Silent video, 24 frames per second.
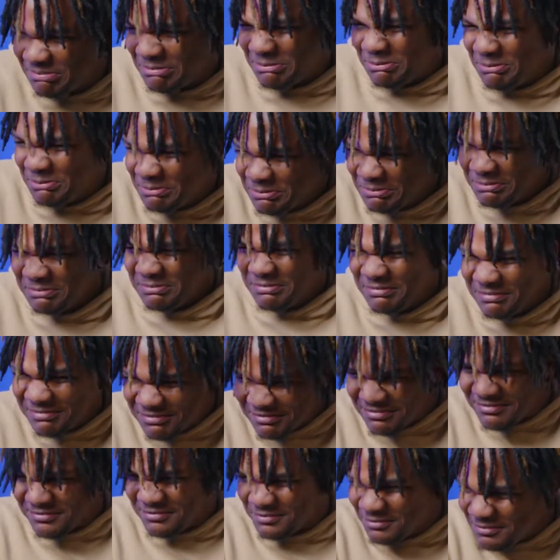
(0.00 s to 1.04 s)
week, Mister
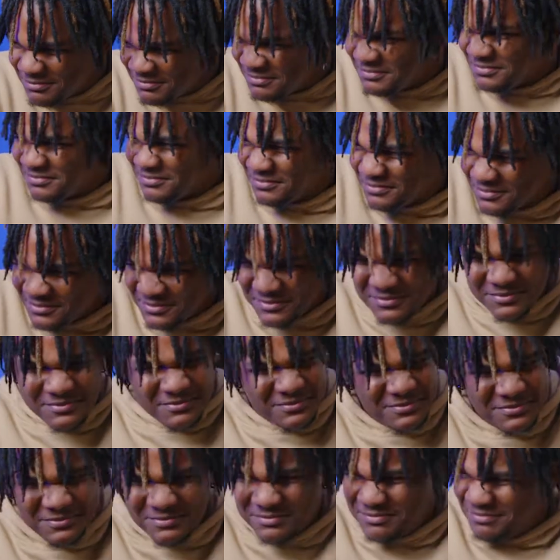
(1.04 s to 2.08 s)
John Wick, why you had that
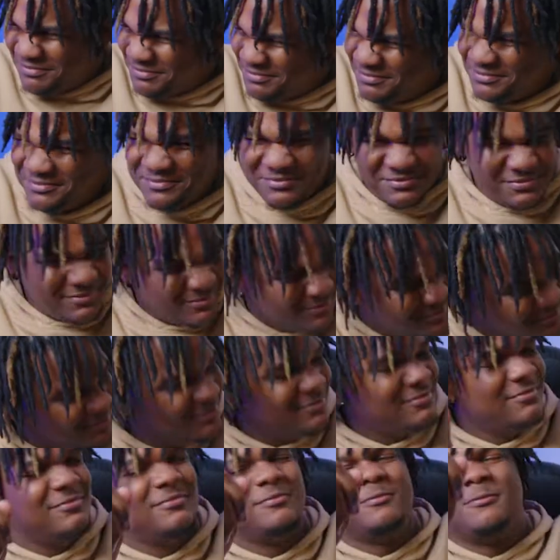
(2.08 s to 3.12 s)
shit? Then I was asleep.
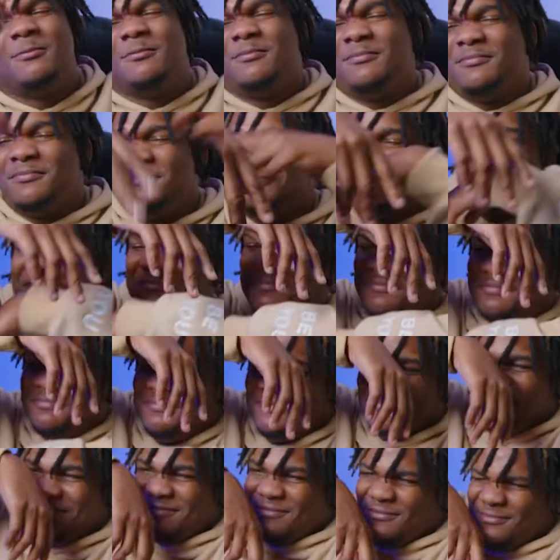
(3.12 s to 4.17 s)
We don't let some rat rub
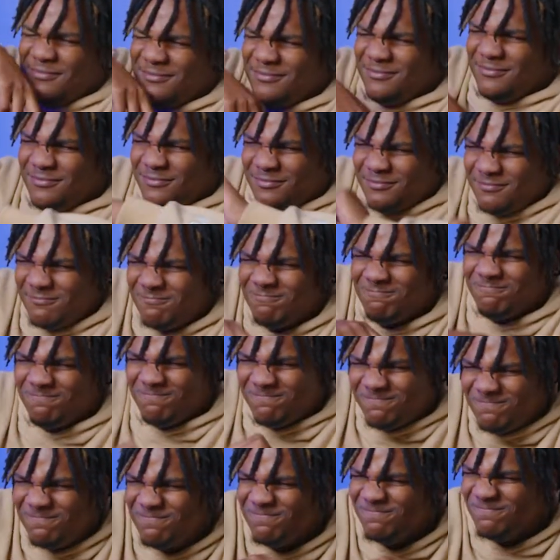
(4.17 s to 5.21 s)
in the street shit. I've been
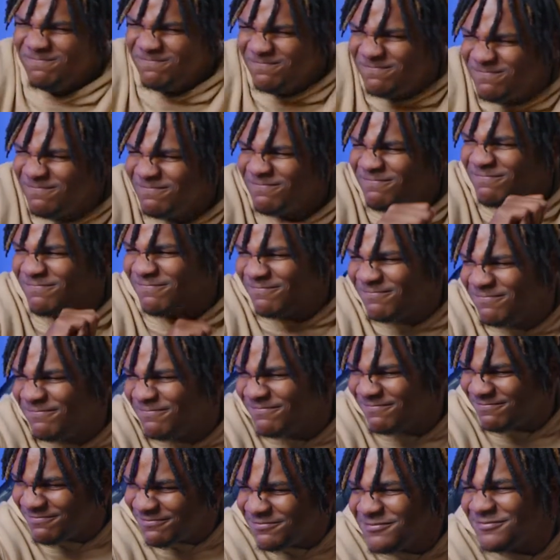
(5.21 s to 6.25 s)
through, probably would believe.
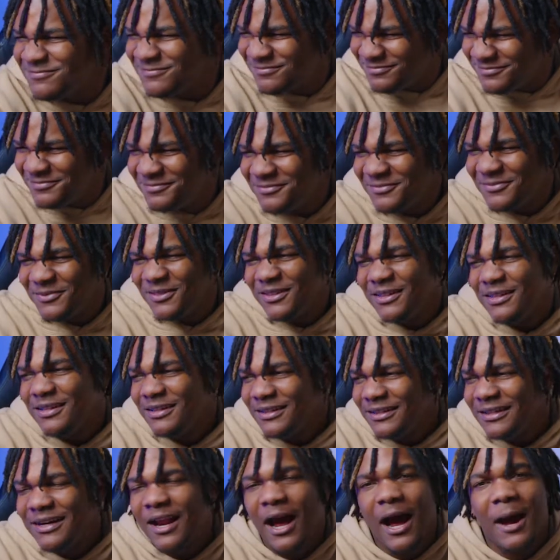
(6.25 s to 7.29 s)
Mama said believe, then
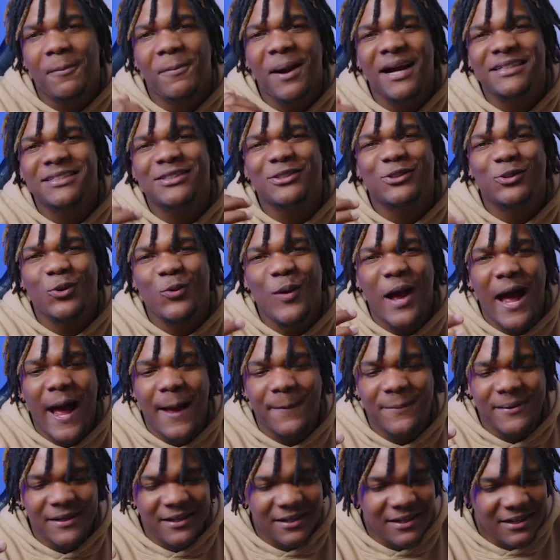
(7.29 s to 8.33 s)
you. Nah, I'm actually so
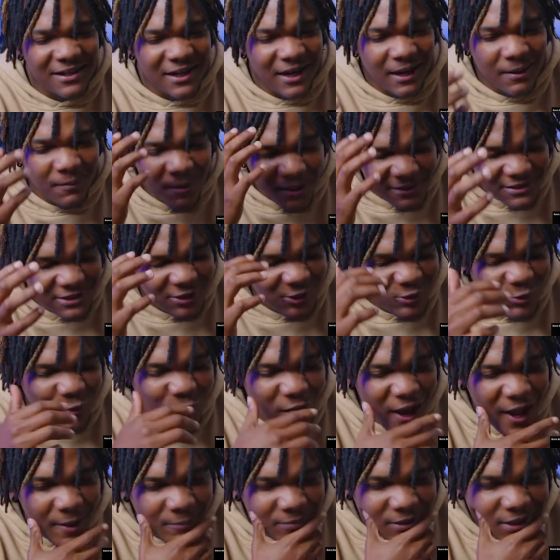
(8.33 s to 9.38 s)
happy. I'm actually so
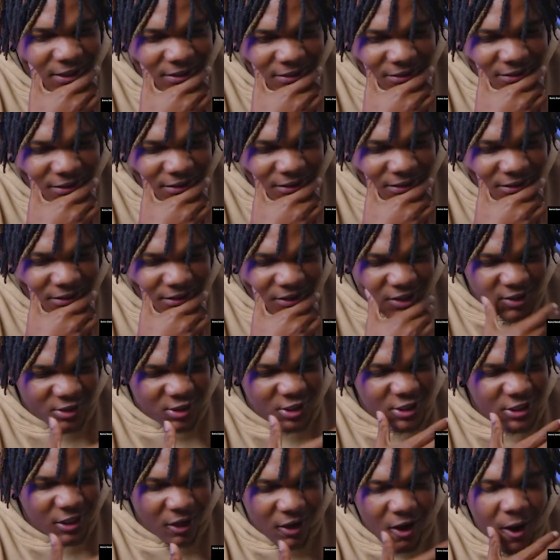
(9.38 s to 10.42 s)
happy. Cause
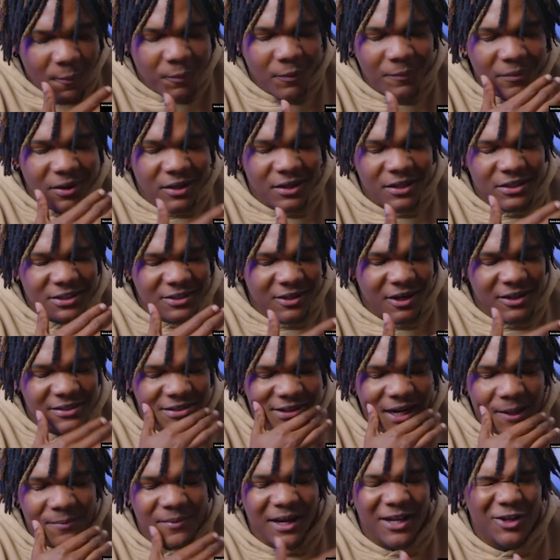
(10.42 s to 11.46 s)
there's a couple of Burna
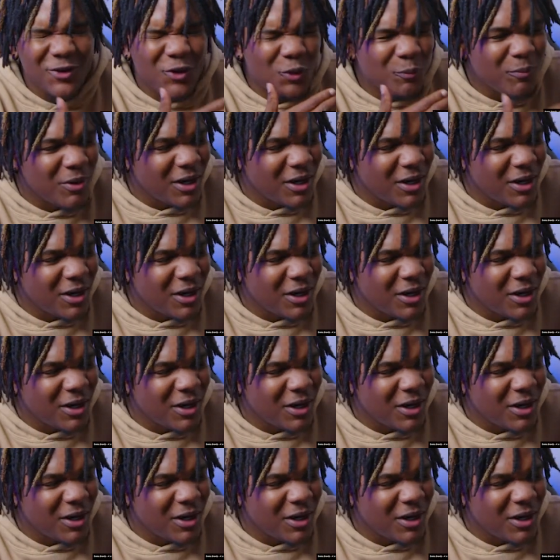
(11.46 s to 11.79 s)
songs that I'm like, yo,